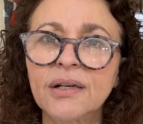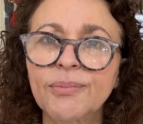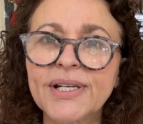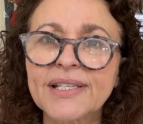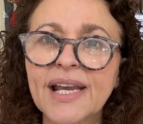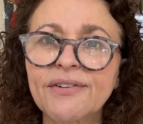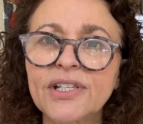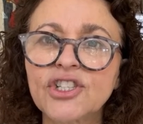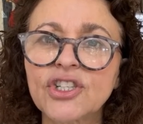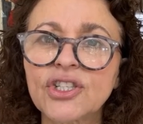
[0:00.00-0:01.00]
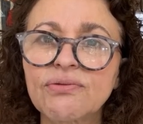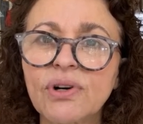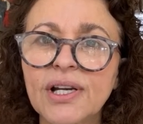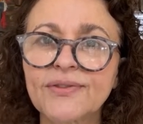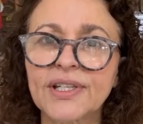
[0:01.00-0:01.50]
Prince Harry has just
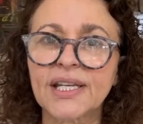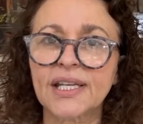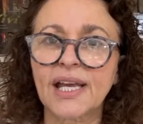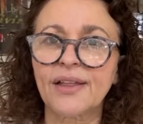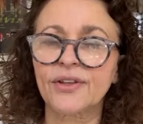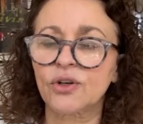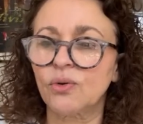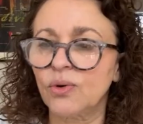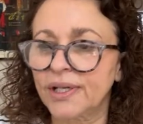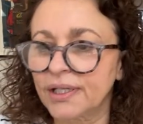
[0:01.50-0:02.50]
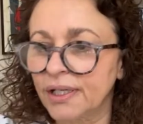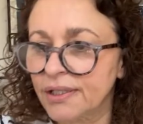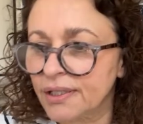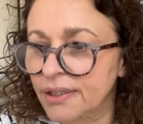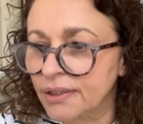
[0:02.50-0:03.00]
arrived at the court in
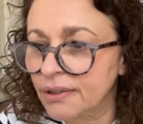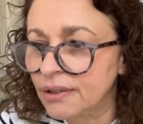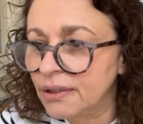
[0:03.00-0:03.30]
London.